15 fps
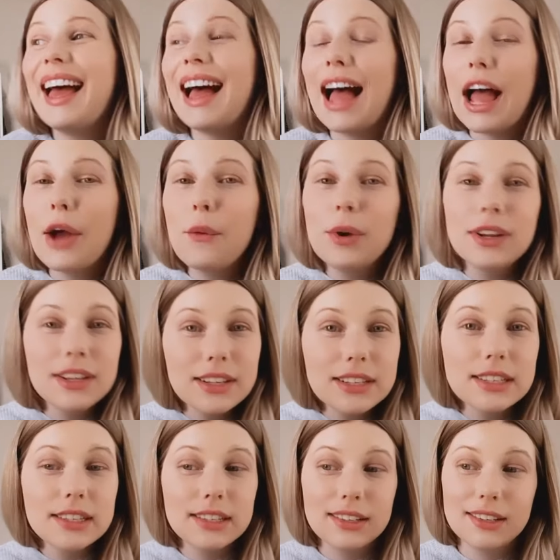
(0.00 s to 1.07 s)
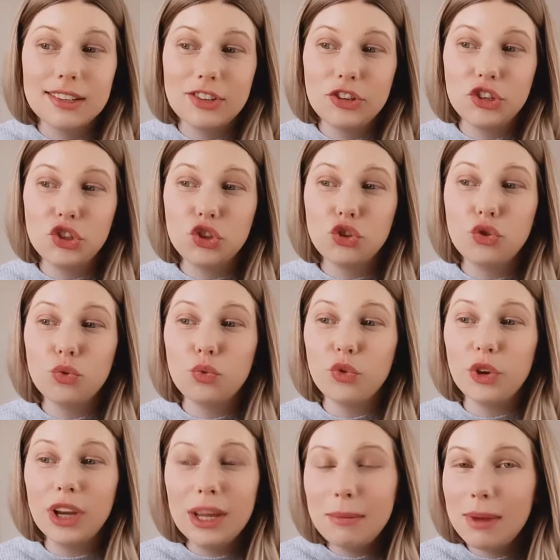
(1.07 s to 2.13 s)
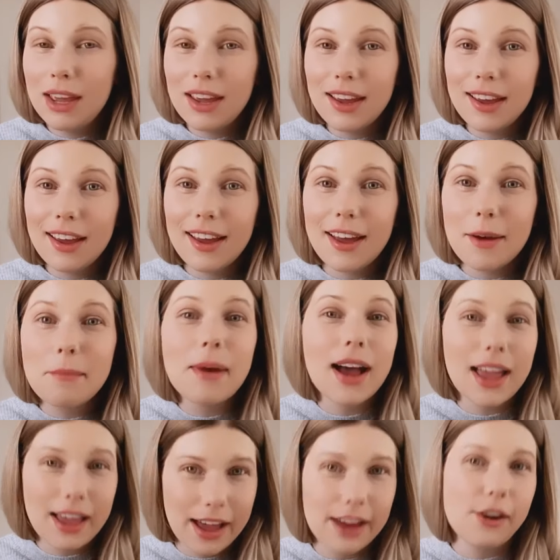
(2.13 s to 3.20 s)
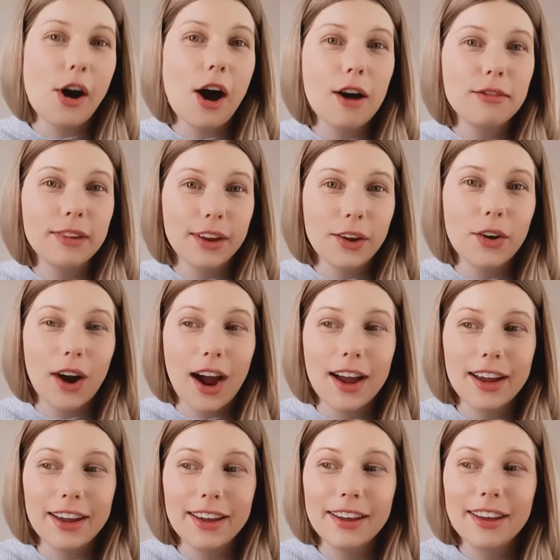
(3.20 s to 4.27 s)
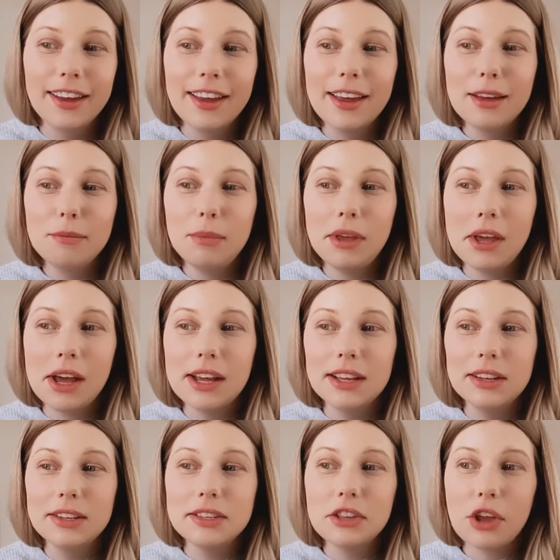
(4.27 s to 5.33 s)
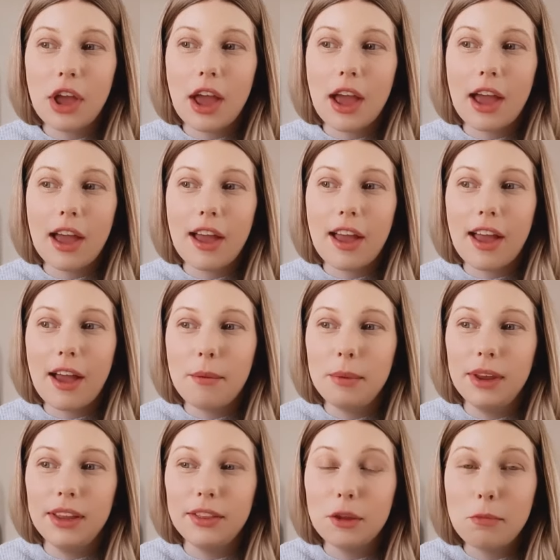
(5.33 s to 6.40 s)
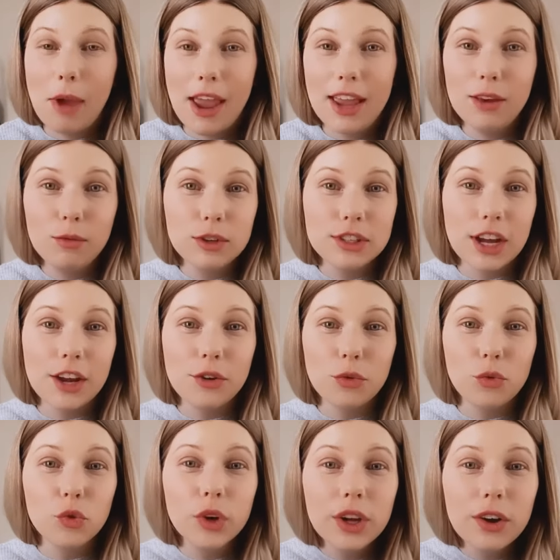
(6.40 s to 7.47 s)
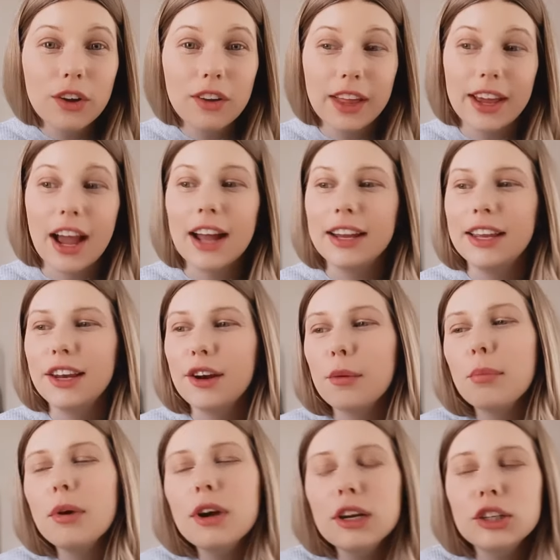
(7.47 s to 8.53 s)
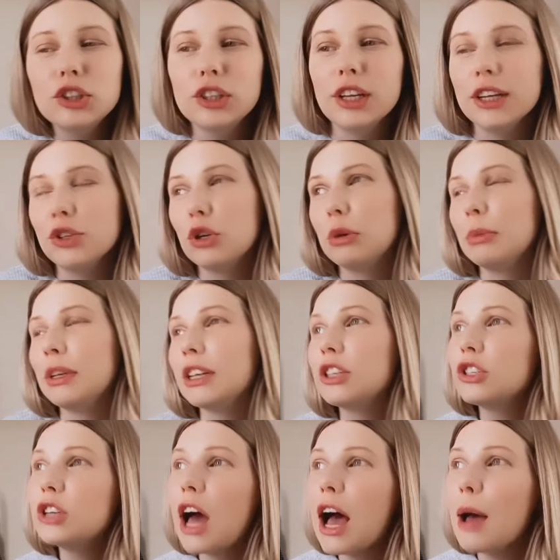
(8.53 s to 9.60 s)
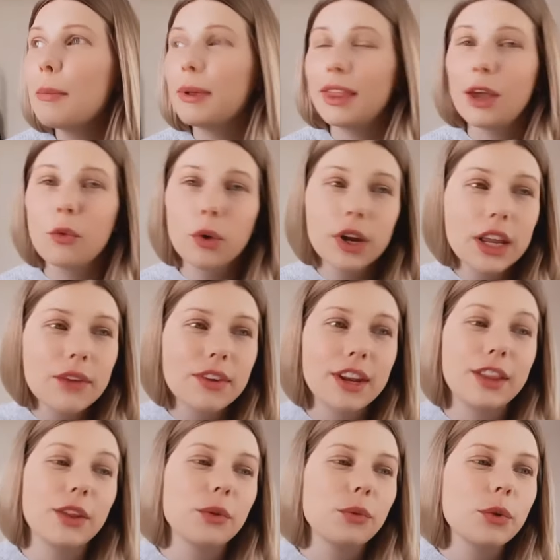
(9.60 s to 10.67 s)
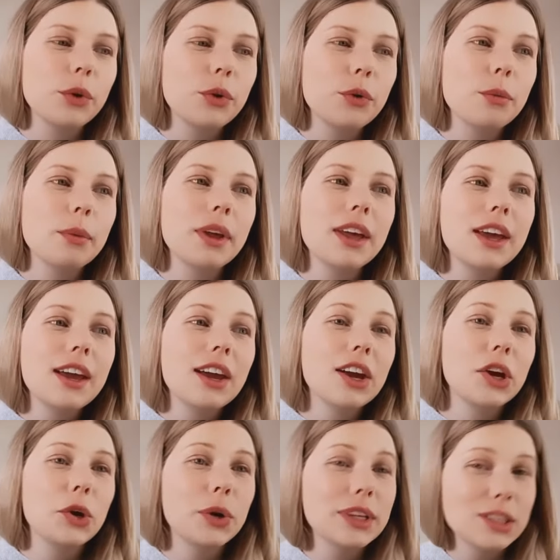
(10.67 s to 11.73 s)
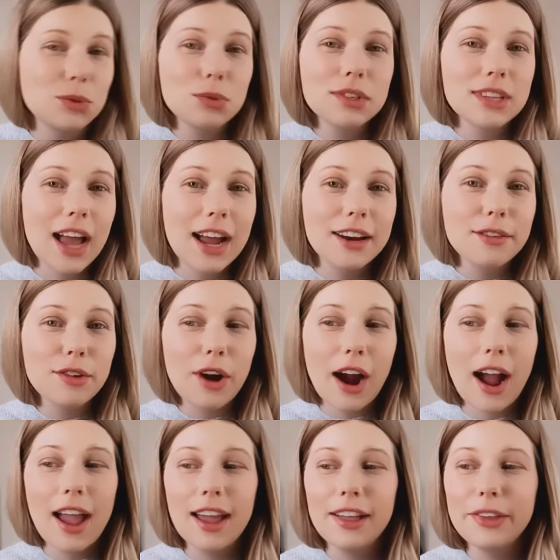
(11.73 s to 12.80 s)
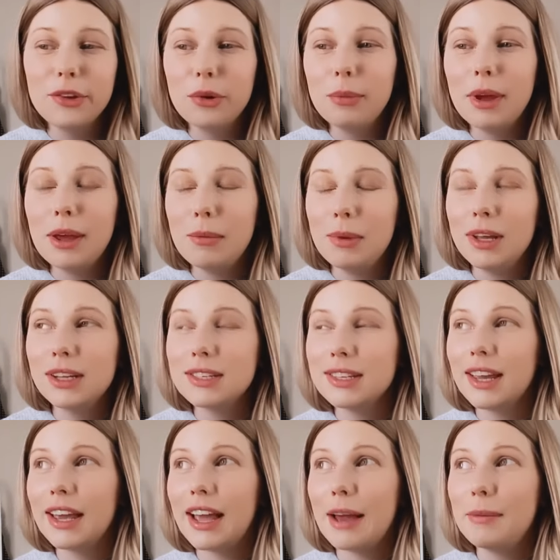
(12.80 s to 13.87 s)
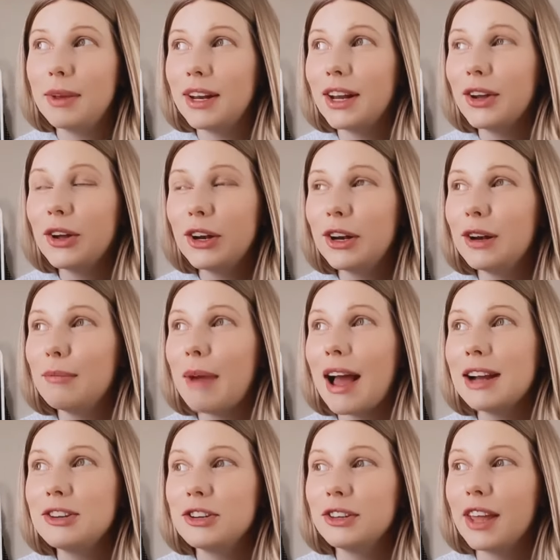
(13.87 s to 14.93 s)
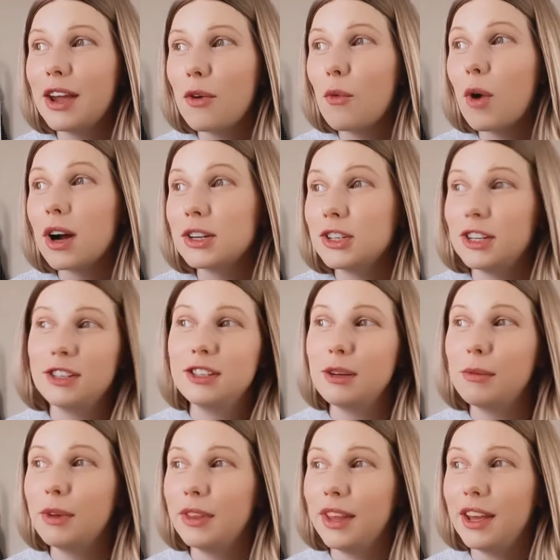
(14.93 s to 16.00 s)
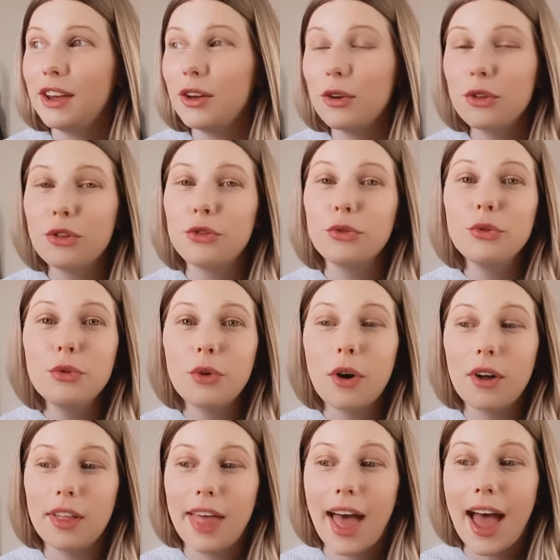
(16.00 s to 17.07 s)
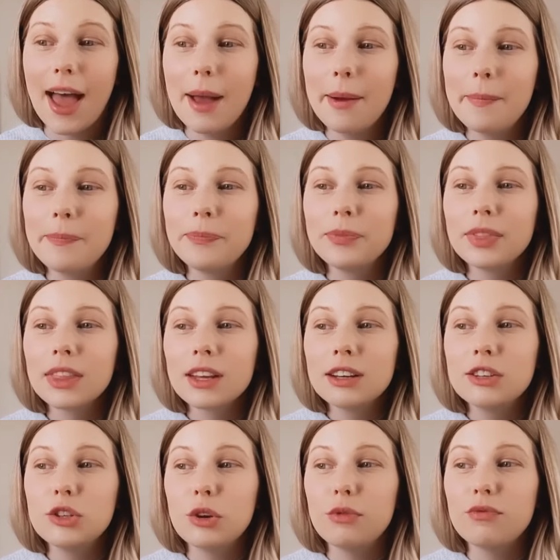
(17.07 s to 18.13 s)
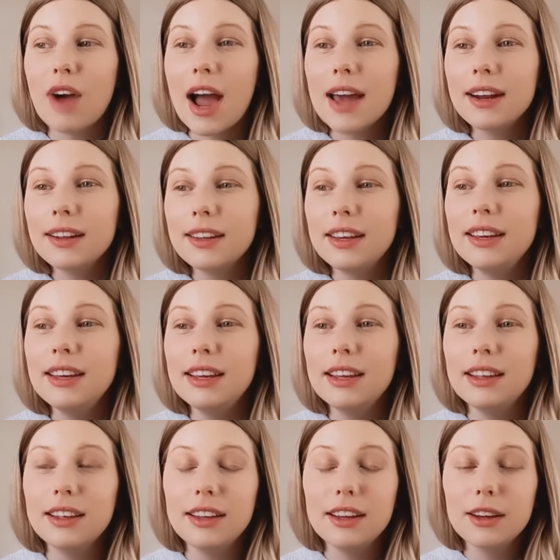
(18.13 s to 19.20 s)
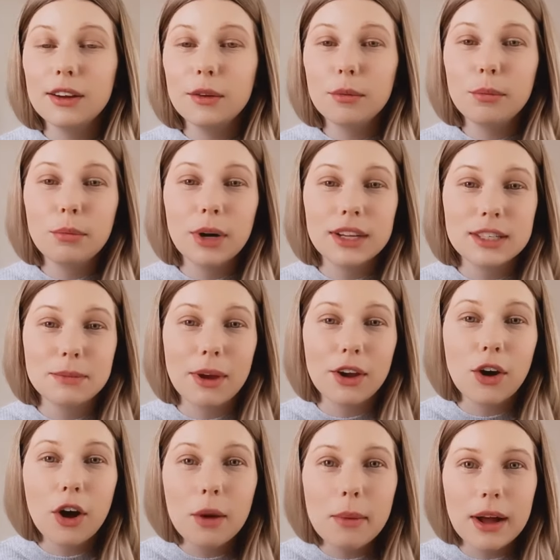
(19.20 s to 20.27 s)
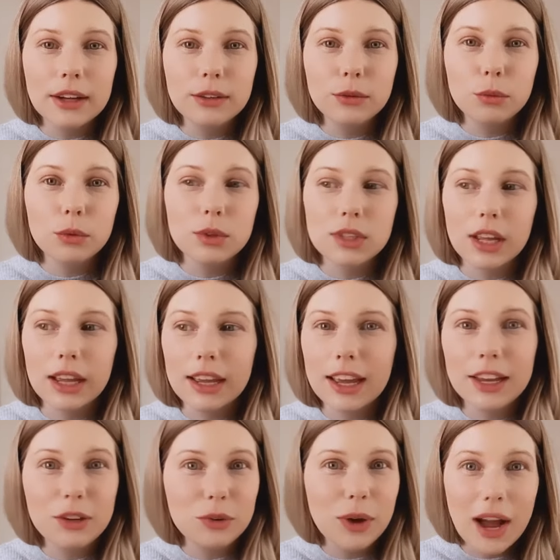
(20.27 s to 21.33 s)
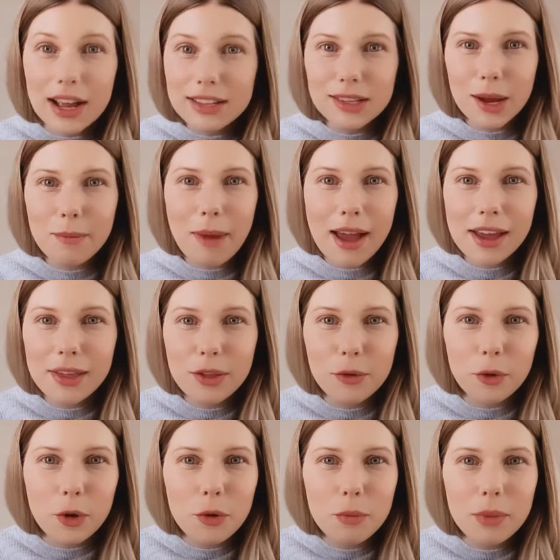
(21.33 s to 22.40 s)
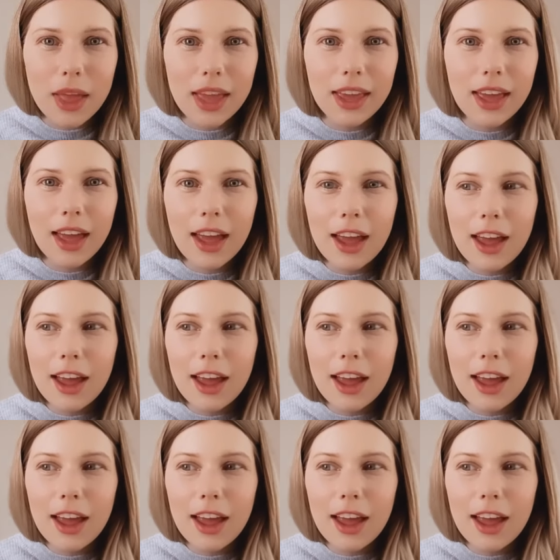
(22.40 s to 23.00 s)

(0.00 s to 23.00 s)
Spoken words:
I was screaming my head off and crying because I mean the pain was unreal. Like I needed to push and they told me to stop and they weren't even in the room. Chris was kind of crying a little bit because like I mean I couldn't imagine like watching someone like go through all that. So finally he pressed my call button and was like, can you guys come back in the room? Like